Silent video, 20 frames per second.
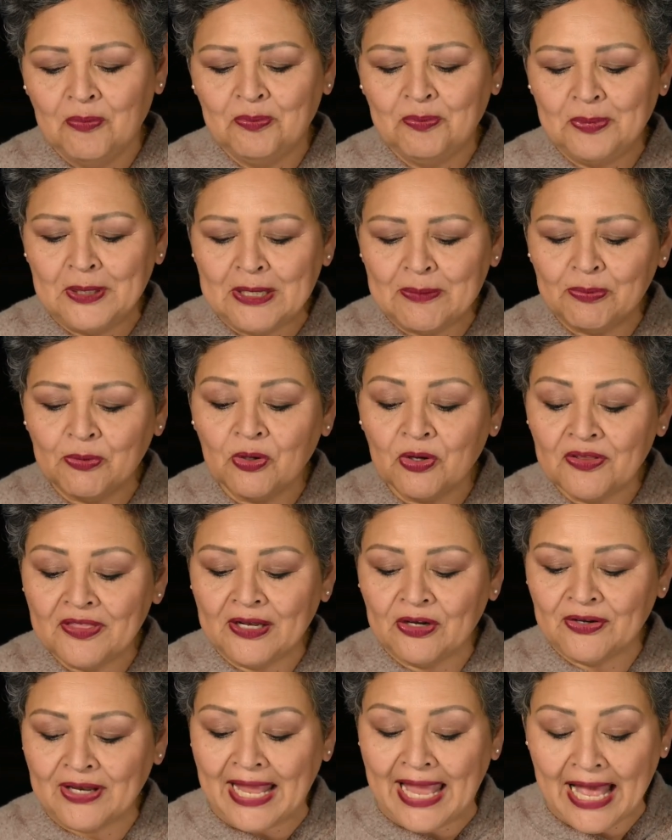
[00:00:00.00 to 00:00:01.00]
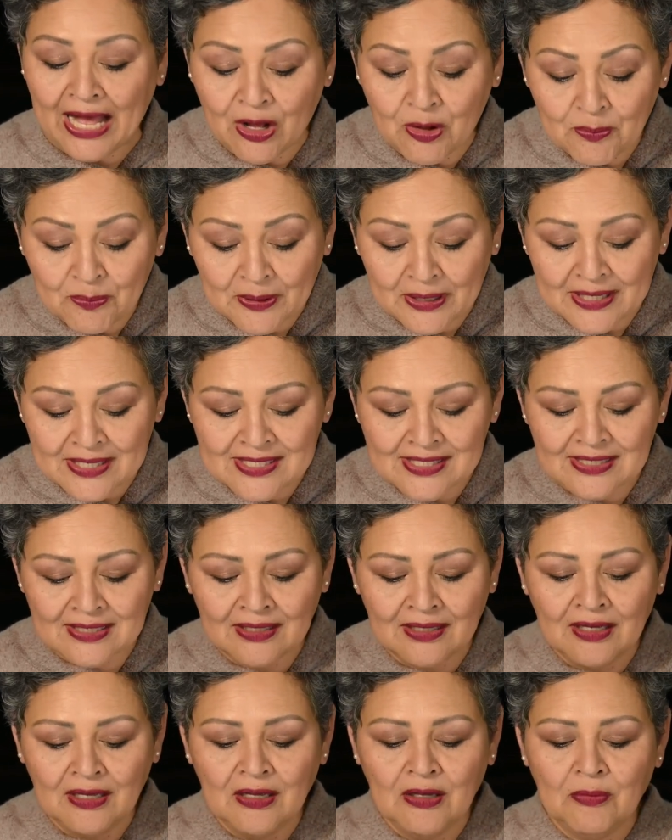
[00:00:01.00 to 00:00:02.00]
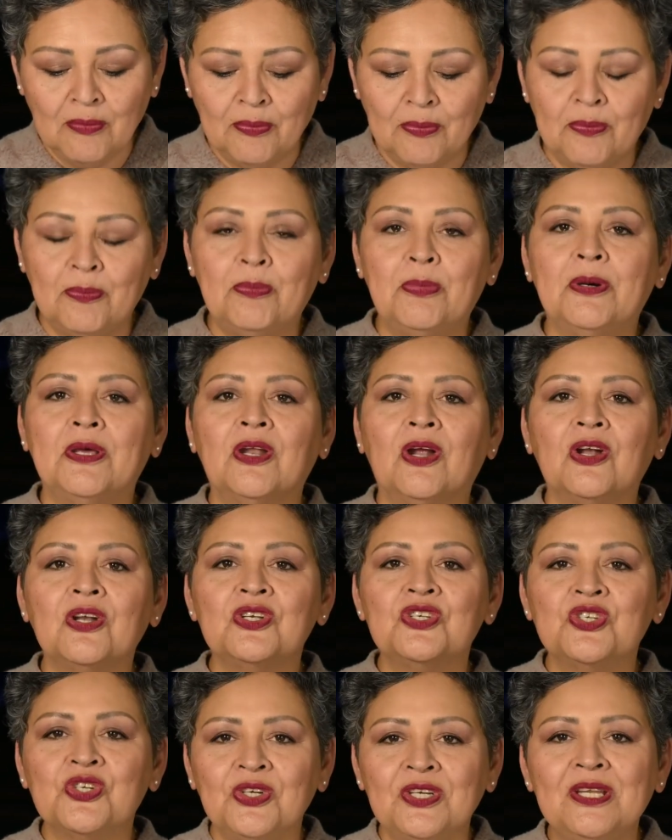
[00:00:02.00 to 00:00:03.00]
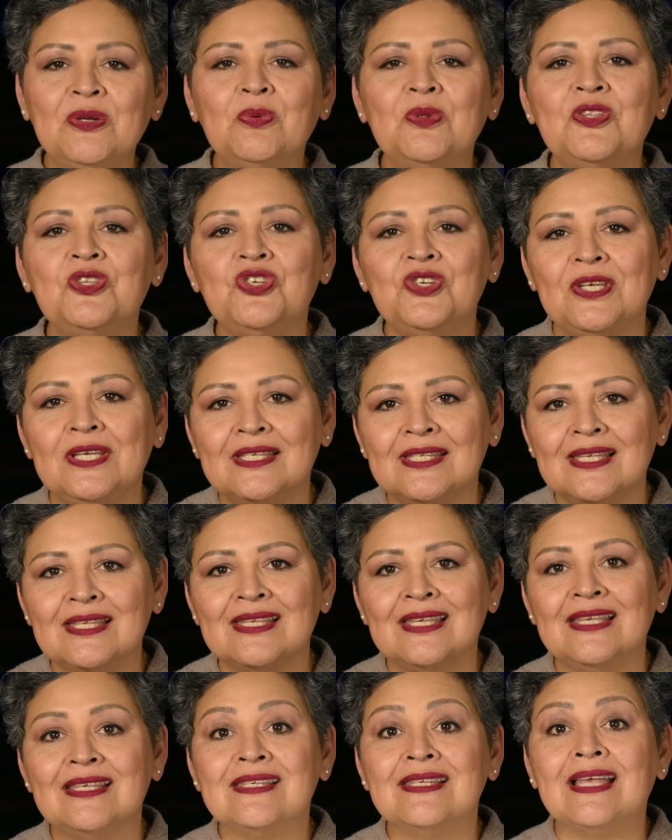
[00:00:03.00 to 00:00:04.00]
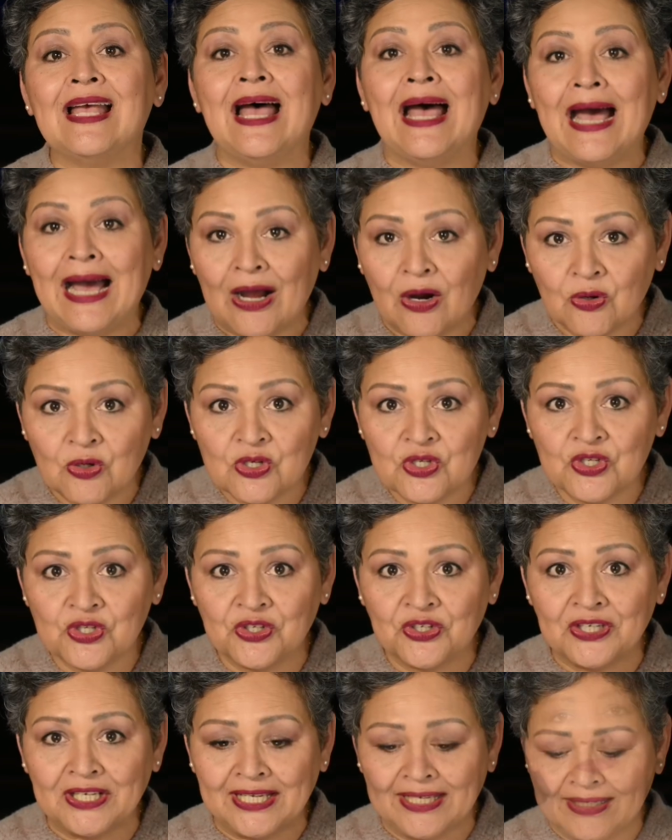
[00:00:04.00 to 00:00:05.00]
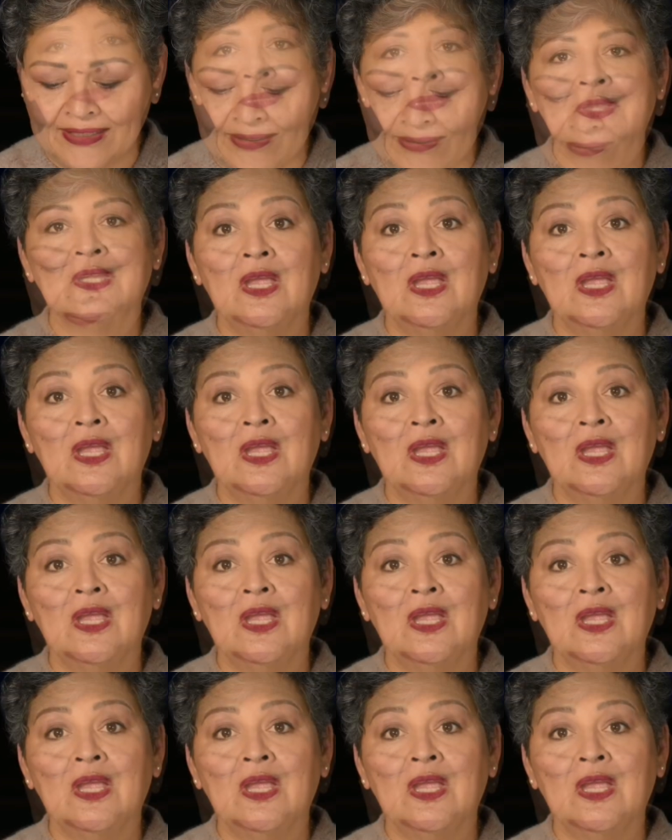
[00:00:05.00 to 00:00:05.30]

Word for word: People are there to help us, but our journey with Jesus is our journey.